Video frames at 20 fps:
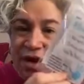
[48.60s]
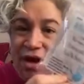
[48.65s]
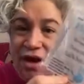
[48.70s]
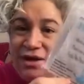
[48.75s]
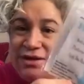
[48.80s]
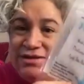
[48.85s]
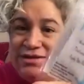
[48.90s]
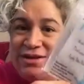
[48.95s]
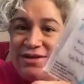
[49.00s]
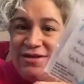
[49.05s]

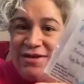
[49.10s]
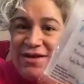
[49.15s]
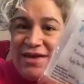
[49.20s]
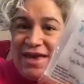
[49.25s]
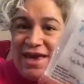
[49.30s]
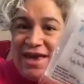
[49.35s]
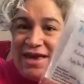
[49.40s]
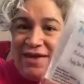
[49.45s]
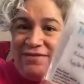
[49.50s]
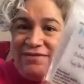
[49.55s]
Also in
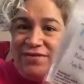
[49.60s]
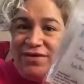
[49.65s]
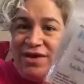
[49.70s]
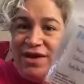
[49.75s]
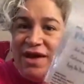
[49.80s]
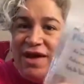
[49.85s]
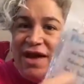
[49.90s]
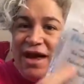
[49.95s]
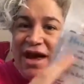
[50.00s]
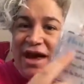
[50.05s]
Canva,
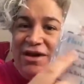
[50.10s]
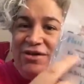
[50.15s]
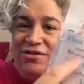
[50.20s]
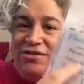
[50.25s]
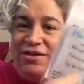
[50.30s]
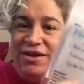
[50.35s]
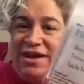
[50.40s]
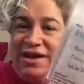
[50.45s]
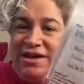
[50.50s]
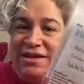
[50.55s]
I
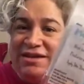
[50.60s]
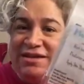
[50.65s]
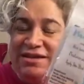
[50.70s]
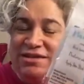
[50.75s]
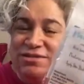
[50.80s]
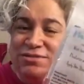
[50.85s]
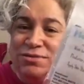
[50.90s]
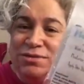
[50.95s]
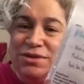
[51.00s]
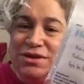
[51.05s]
created these
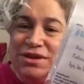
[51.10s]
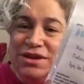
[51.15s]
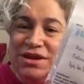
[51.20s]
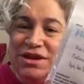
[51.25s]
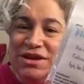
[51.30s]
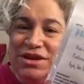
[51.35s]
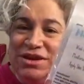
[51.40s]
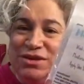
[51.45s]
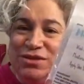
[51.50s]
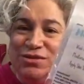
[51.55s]
really
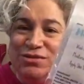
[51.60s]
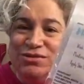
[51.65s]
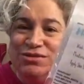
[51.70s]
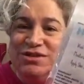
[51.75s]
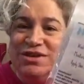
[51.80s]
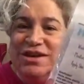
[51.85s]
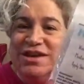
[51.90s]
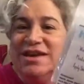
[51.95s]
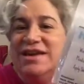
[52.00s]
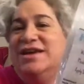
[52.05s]
cute
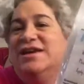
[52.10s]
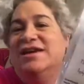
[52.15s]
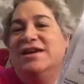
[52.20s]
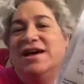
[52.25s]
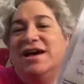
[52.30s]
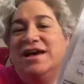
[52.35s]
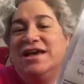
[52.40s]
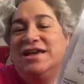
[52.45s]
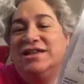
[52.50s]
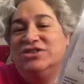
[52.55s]

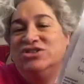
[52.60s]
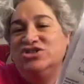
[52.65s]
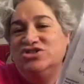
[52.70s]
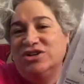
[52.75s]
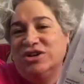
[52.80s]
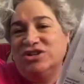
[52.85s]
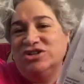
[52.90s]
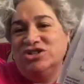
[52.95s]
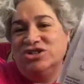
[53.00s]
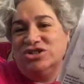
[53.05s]

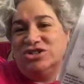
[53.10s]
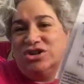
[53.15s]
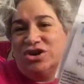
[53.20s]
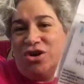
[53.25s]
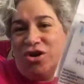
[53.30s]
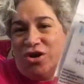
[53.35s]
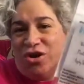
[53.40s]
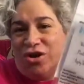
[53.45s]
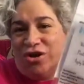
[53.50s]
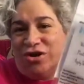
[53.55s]
instruction
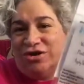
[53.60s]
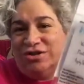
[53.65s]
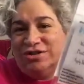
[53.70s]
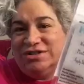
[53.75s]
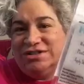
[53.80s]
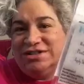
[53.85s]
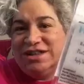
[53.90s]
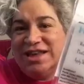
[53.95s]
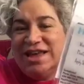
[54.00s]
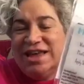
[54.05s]

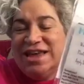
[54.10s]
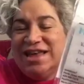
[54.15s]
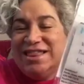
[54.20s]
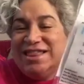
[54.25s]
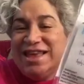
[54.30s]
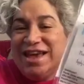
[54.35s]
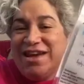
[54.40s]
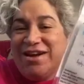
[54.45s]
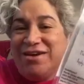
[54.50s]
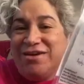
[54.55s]
cards.
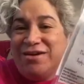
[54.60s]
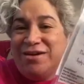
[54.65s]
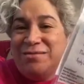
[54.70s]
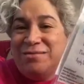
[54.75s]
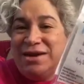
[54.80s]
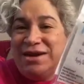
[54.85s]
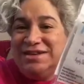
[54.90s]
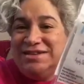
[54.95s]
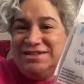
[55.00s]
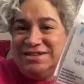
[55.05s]
They are
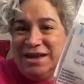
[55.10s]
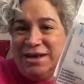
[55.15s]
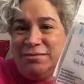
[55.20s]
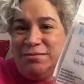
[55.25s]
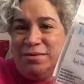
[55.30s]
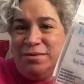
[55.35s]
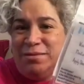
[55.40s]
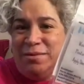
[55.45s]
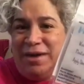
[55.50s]
my sample